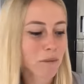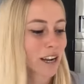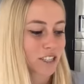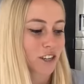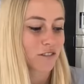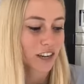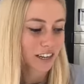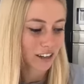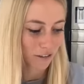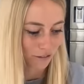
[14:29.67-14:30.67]
but I should have done
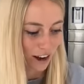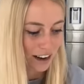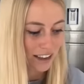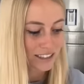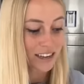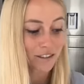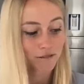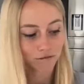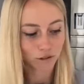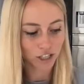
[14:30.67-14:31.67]
it on Friday instead
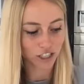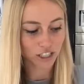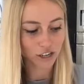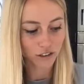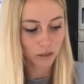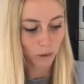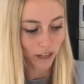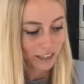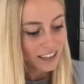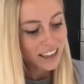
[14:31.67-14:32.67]
of rushing to do it this
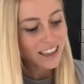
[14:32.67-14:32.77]
morning.